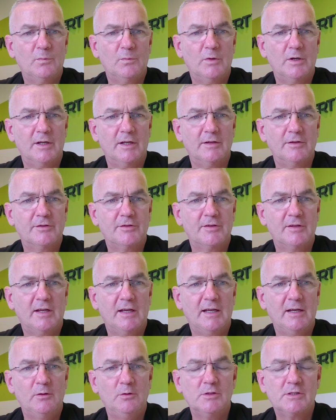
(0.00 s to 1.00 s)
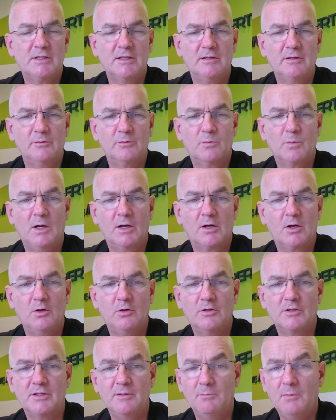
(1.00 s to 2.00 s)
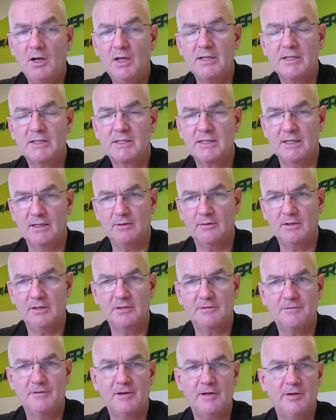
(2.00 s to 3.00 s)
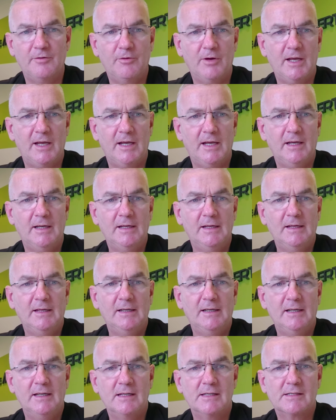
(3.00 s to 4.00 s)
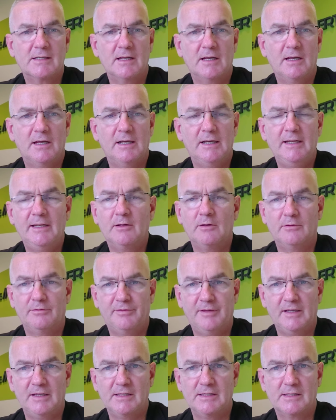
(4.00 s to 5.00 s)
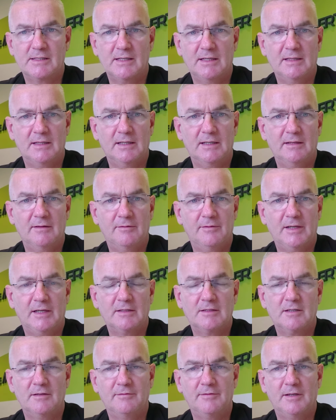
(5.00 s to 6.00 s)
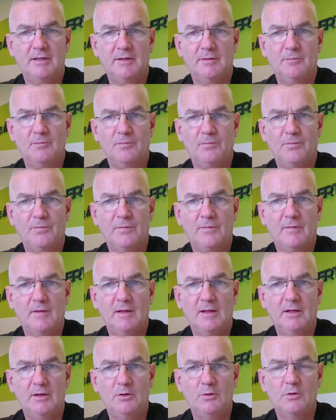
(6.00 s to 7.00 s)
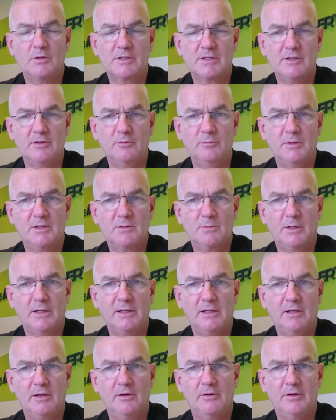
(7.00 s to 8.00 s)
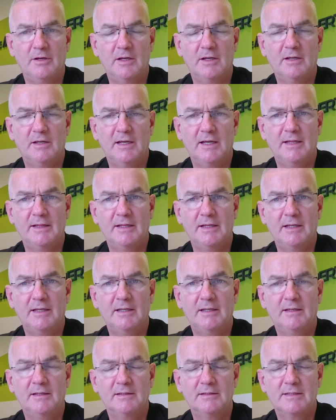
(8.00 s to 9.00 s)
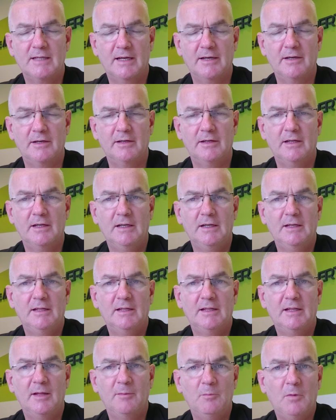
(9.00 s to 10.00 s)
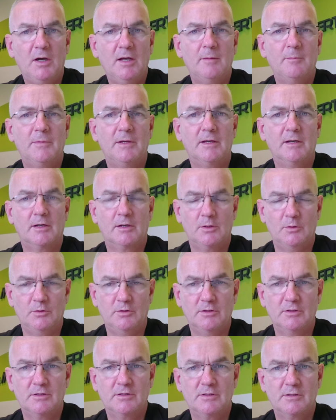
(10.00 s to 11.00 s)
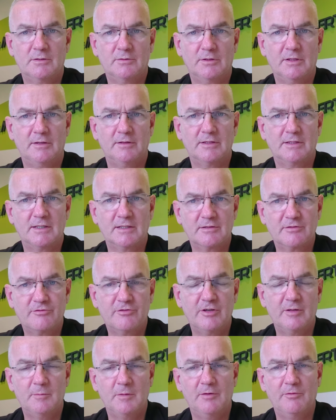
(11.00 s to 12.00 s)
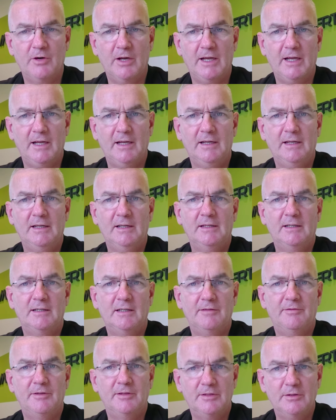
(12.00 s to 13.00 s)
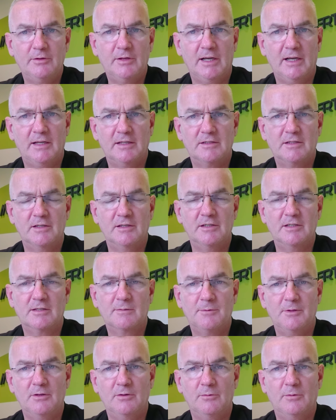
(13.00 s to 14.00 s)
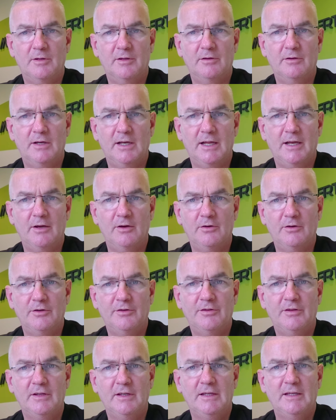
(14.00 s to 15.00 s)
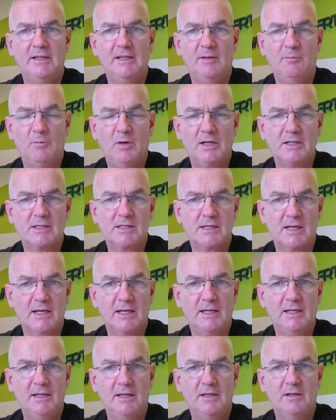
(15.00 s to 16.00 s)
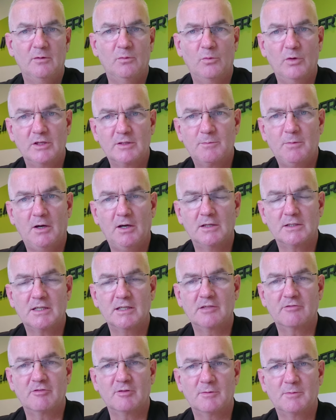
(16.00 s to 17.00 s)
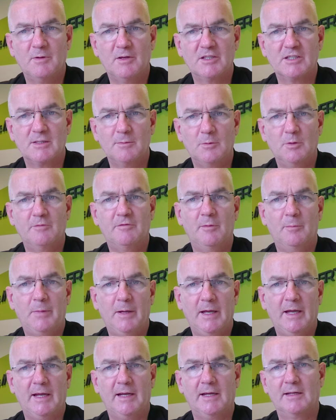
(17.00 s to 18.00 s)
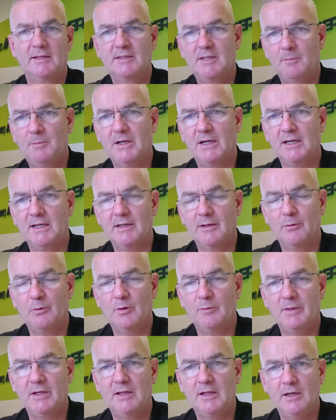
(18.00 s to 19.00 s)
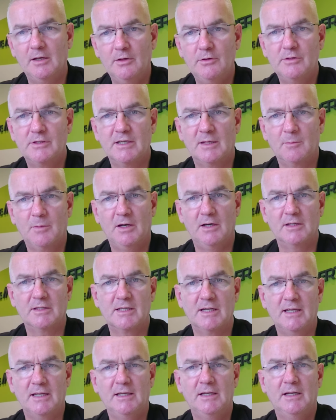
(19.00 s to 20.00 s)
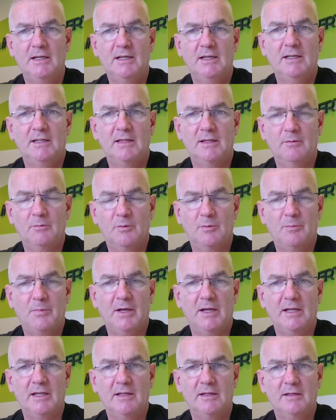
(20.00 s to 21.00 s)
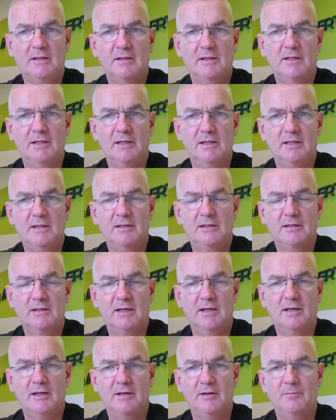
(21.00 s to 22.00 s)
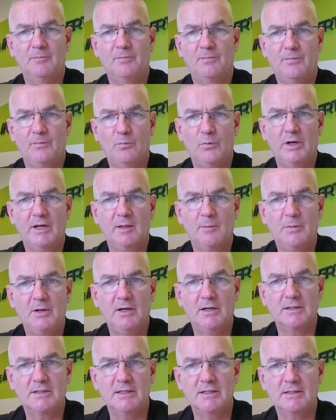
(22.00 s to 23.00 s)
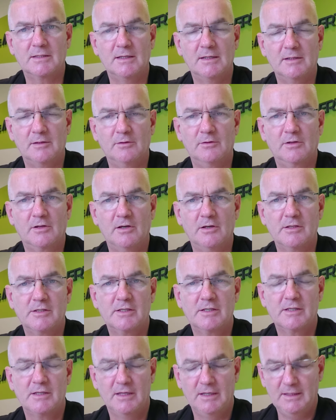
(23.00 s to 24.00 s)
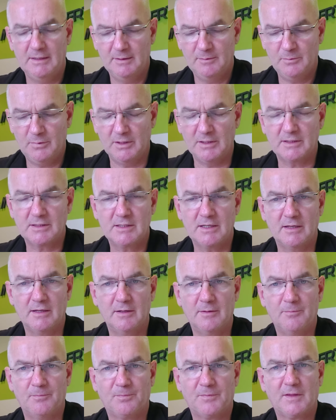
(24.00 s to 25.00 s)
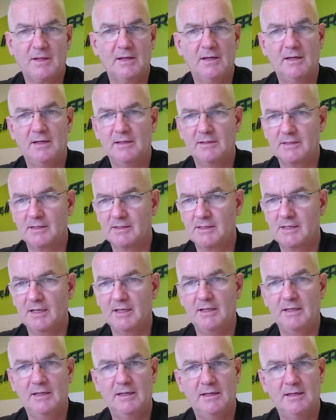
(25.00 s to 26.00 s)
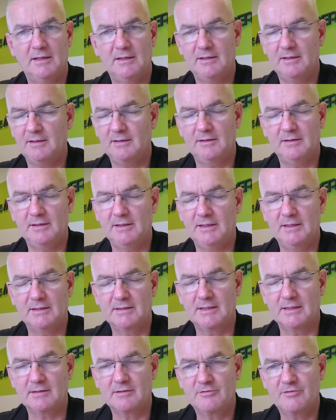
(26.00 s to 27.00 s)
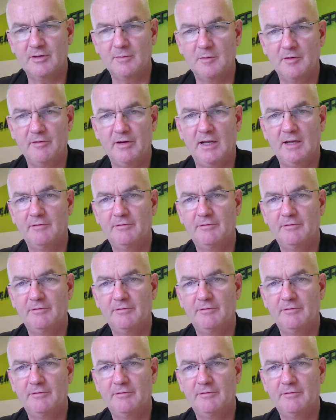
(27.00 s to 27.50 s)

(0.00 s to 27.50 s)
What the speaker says: What else? Also, a clause you might see, although it's very rare, is legal fees in the event of a lawsuit between the owner and the tenant. There might be a clause, although it's extremely rare. If you do get into dispute with your landlord, it might say which party is responsible for paying. Typically it would be the losing party that pay the winning party's legal costs, but as I say, it's extremely rare.